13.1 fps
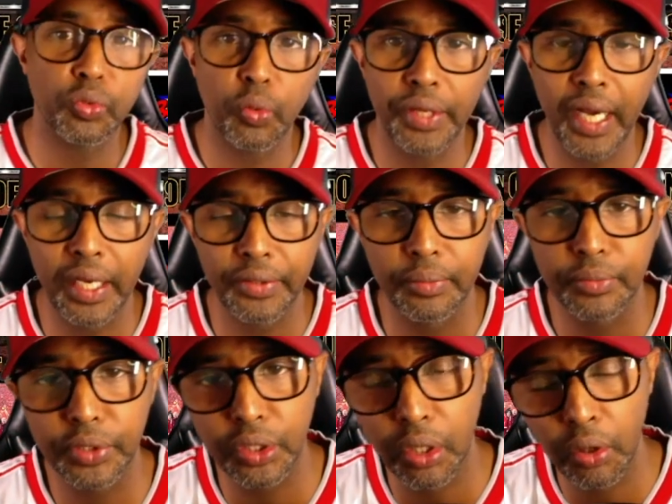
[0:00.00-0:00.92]

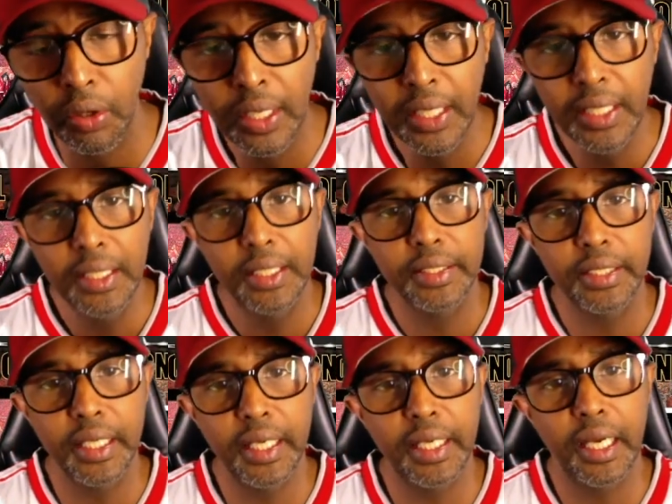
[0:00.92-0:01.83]
Wijnaldum. So
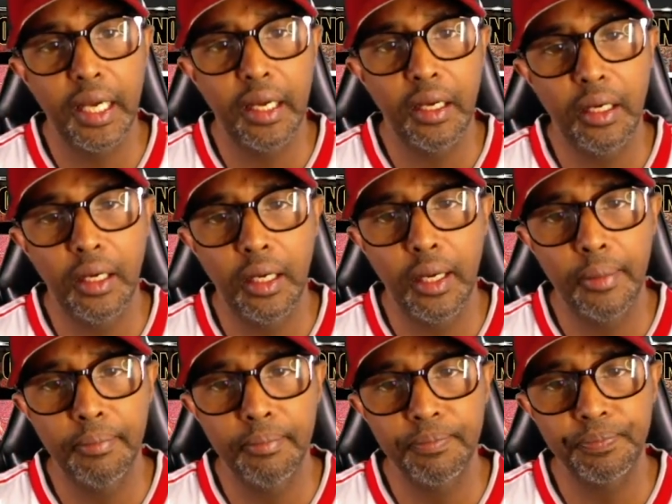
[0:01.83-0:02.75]

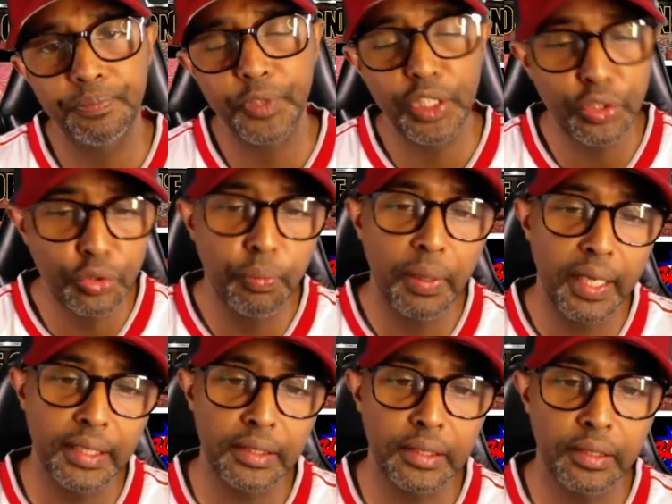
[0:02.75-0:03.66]
yeah, these two
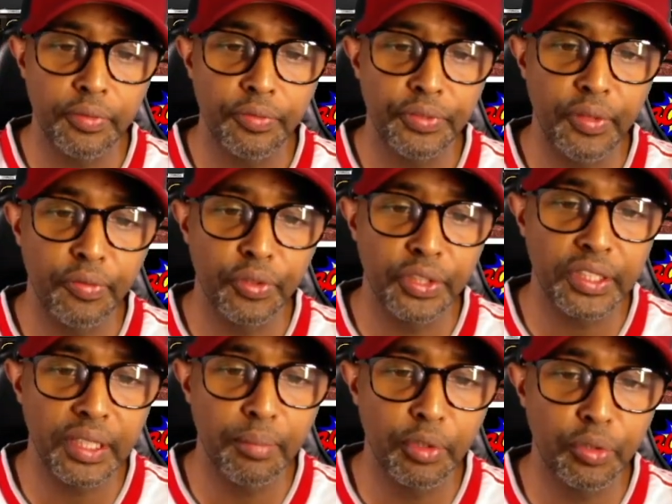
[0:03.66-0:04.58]
players for the
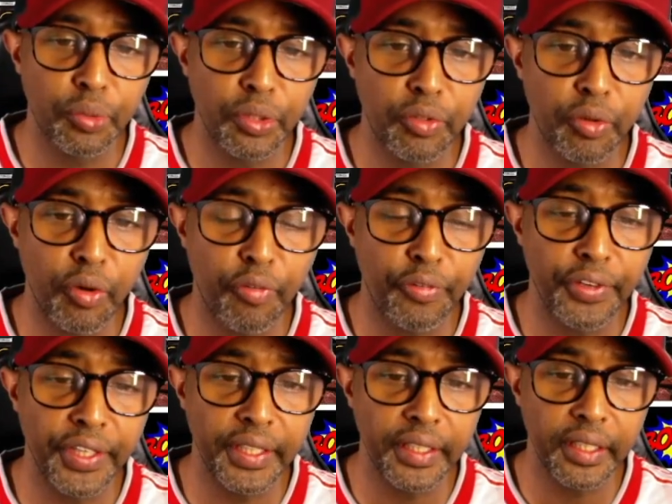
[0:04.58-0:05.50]
summer of
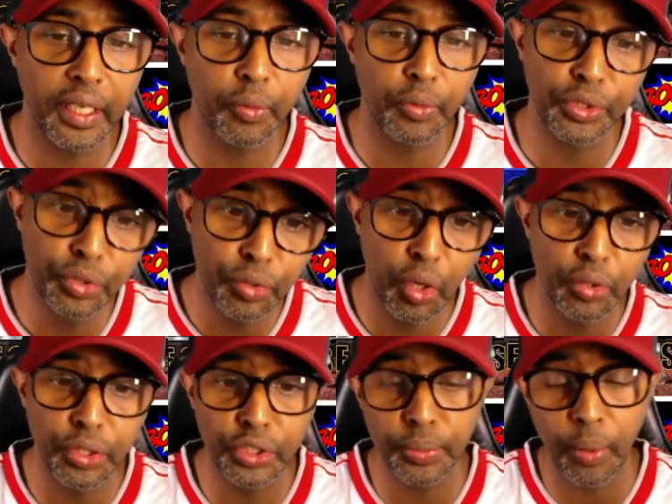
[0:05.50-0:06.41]
2023 with new
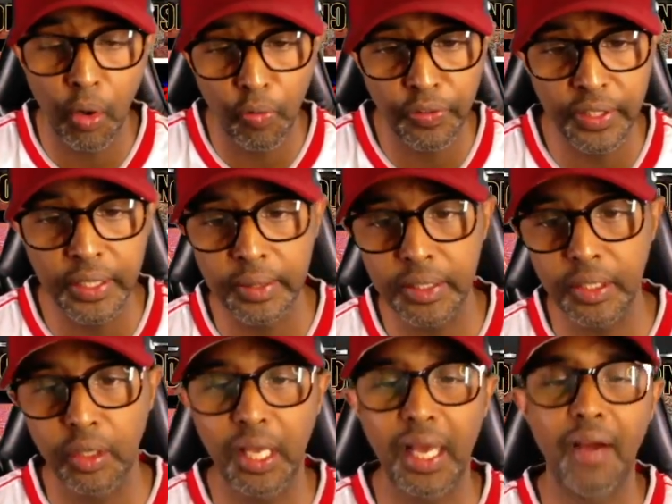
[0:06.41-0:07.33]
ownership, hopefully.
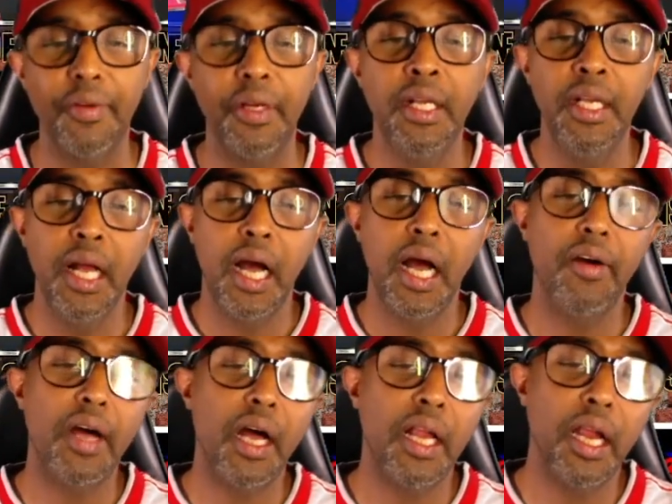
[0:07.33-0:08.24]
You know, like
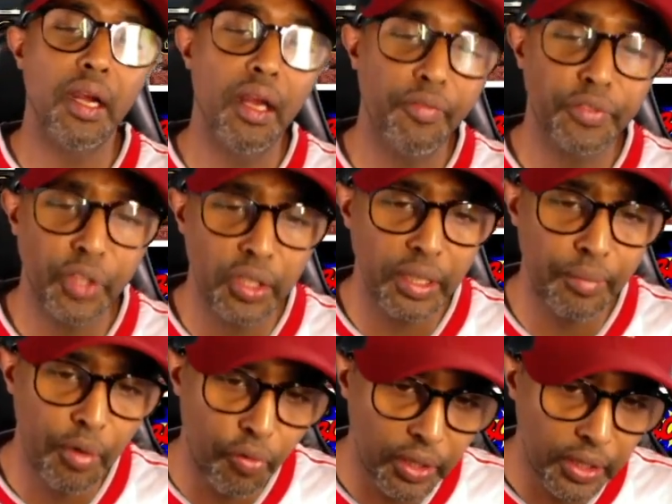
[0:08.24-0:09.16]
I love, don't get
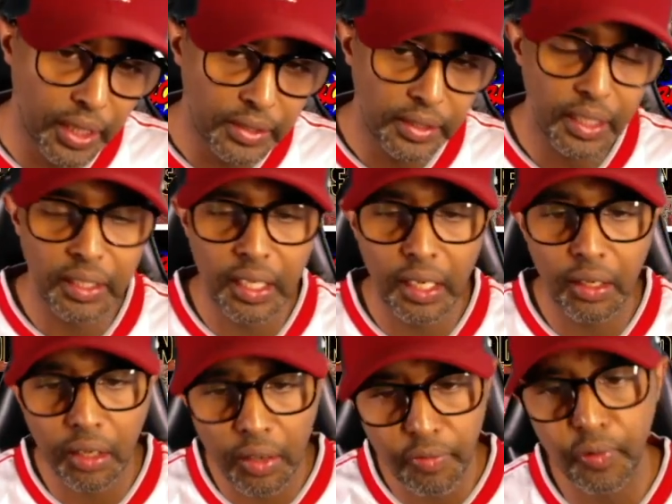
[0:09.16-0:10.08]
me wrong, guys, I
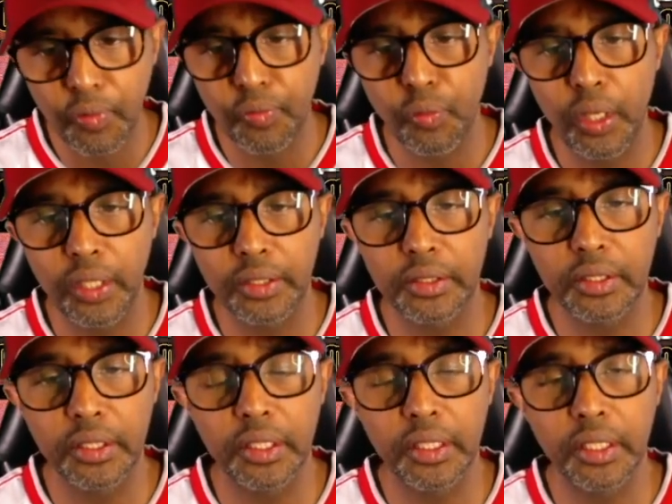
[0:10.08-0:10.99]
love what
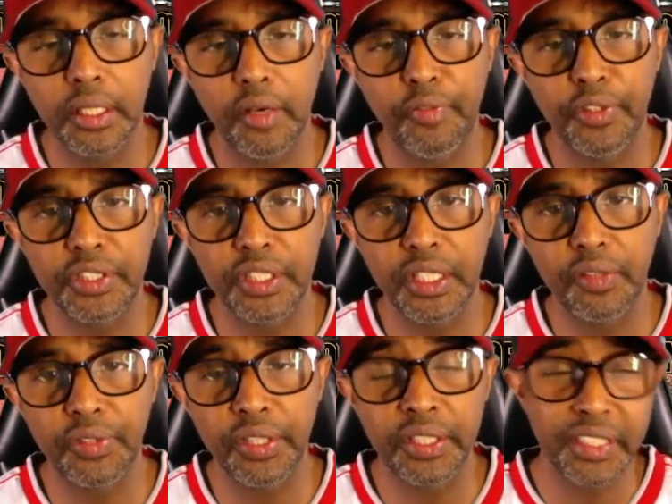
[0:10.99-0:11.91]
FSG
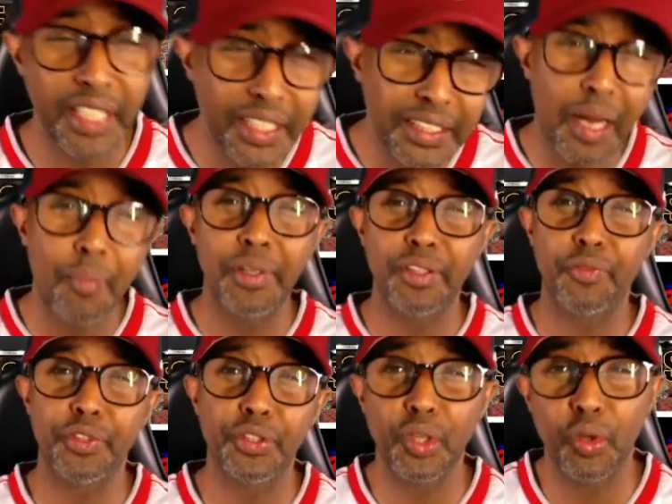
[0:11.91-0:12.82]
have done. Yes, I made a
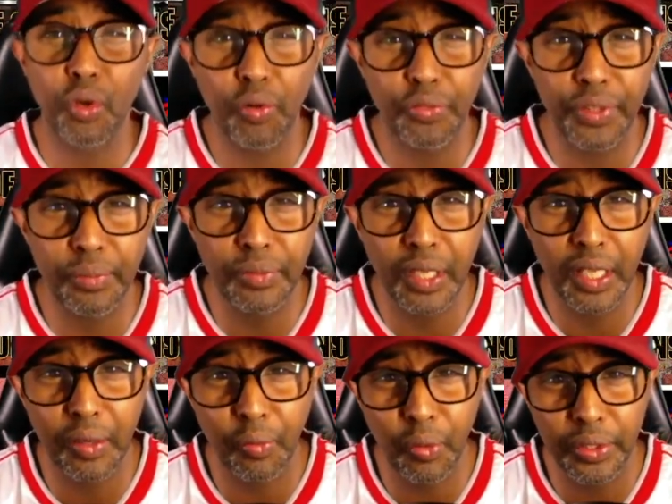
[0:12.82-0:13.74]
video of them,
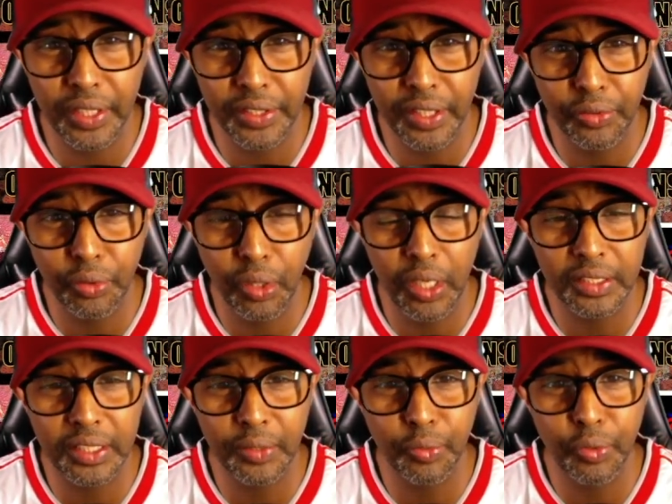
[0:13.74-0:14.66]
like what they've done to
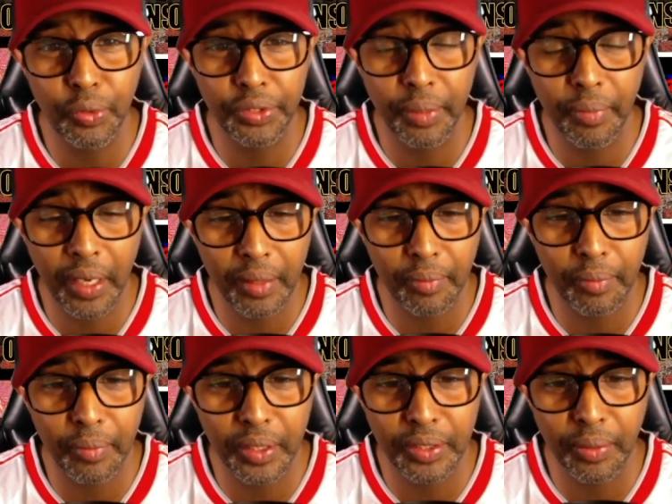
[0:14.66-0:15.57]
us, and we want them out
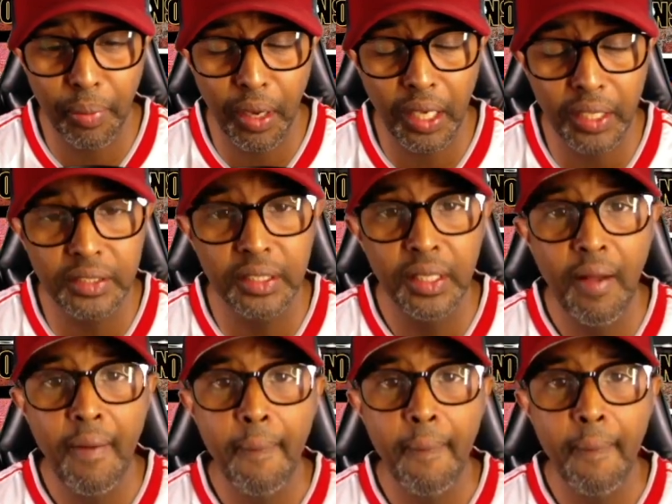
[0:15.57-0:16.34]
in the past.